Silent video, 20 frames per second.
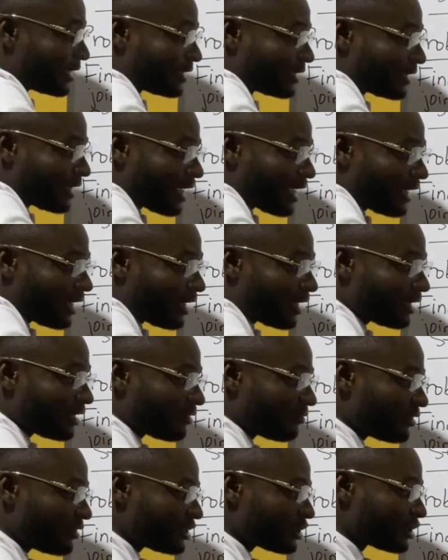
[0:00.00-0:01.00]
internal
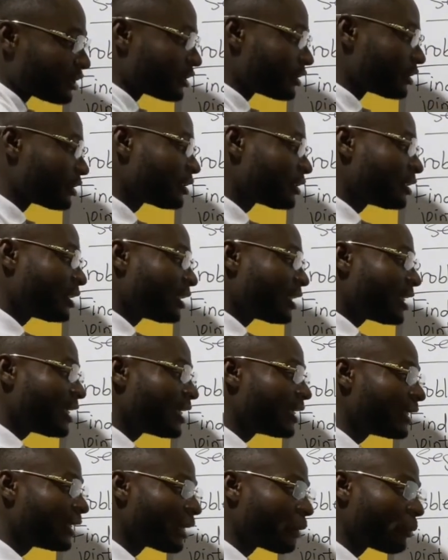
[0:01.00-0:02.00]
division
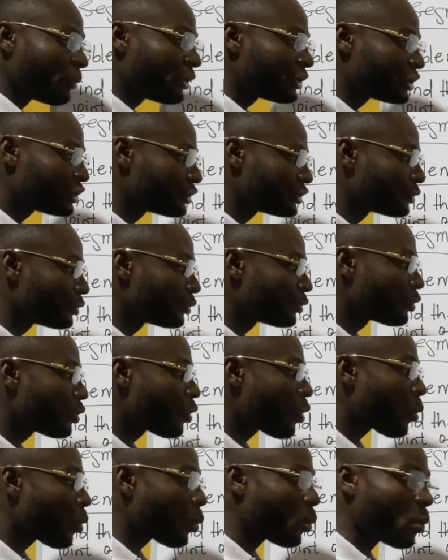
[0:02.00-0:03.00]
in the ratio
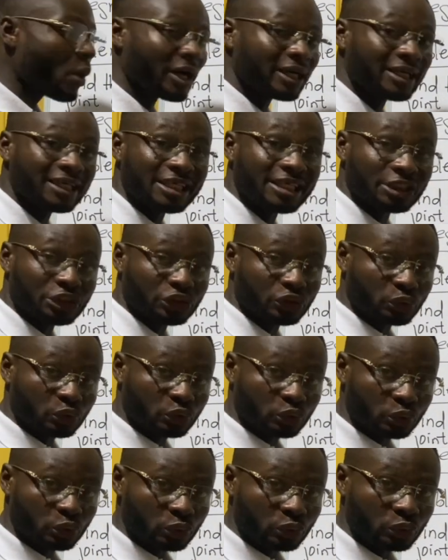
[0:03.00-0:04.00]

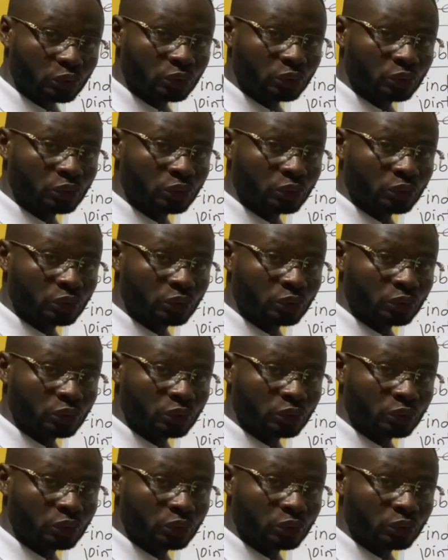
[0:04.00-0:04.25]
1:2.